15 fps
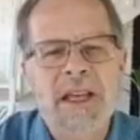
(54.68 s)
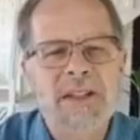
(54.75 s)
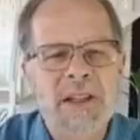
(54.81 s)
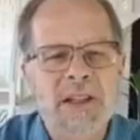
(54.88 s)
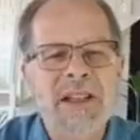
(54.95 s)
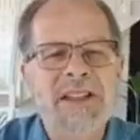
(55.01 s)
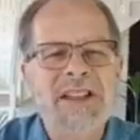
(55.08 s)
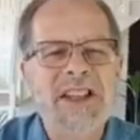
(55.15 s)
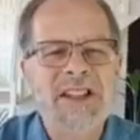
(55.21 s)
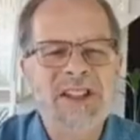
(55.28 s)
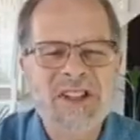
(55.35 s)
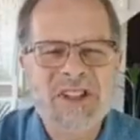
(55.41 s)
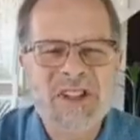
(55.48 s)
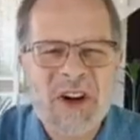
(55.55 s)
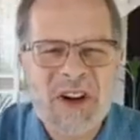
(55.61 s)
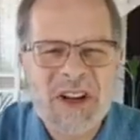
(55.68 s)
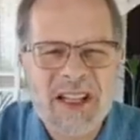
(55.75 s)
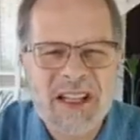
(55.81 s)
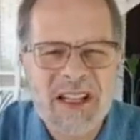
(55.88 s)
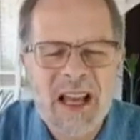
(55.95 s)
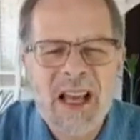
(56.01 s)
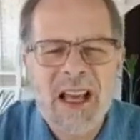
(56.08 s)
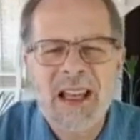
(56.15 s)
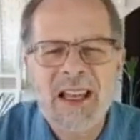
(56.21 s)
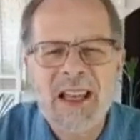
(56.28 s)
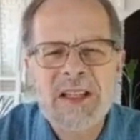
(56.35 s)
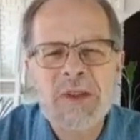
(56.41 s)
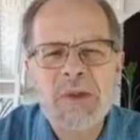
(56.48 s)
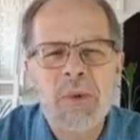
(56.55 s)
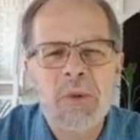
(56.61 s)
so let's get started.
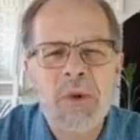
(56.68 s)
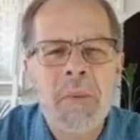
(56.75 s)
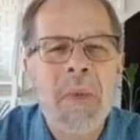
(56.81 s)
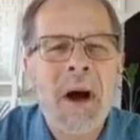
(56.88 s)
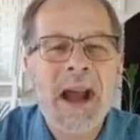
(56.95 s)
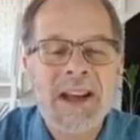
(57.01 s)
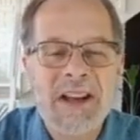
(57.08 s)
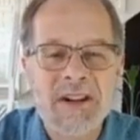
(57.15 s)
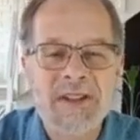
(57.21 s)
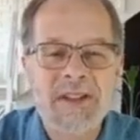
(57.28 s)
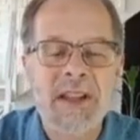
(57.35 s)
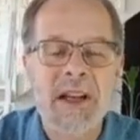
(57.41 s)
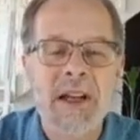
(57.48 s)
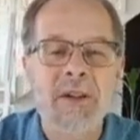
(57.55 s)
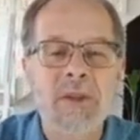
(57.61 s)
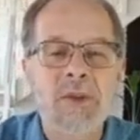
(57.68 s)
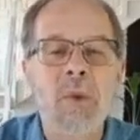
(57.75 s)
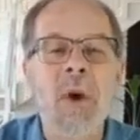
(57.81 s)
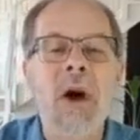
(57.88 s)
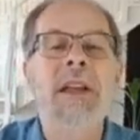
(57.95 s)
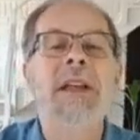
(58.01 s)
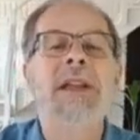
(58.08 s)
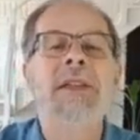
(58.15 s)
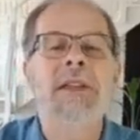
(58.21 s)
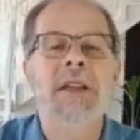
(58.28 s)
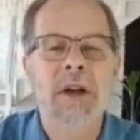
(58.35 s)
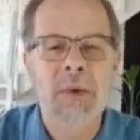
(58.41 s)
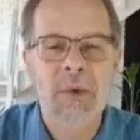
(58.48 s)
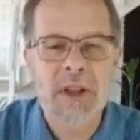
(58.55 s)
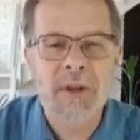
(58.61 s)
Let's remind ourselves, what is
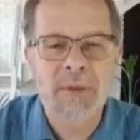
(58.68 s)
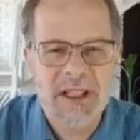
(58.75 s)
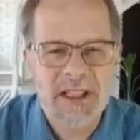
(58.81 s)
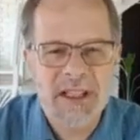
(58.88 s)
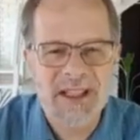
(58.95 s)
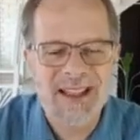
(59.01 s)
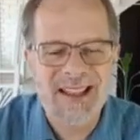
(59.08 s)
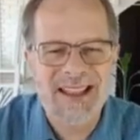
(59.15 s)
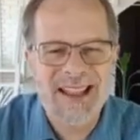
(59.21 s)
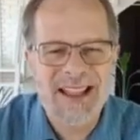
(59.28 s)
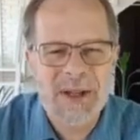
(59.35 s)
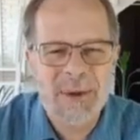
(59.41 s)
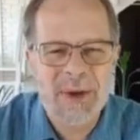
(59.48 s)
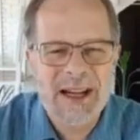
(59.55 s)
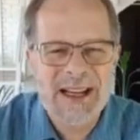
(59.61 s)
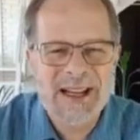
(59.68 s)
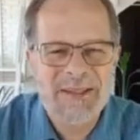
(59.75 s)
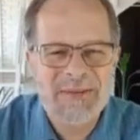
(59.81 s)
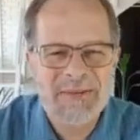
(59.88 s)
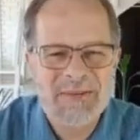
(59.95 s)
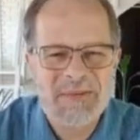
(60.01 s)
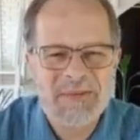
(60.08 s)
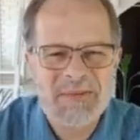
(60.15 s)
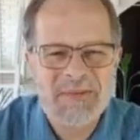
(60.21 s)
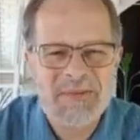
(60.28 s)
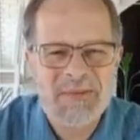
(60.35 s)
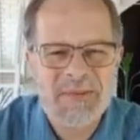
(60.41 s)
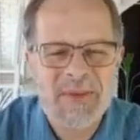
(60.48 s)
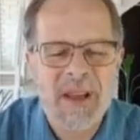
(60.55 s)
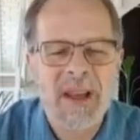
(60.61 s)
arithmetic anyway?
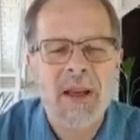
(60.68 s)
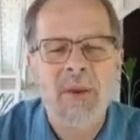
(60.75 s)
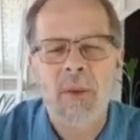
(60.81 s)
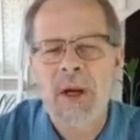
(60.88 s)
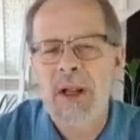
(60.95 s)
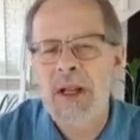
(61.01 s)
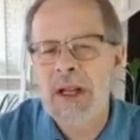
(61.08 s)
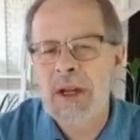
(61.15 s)
Well,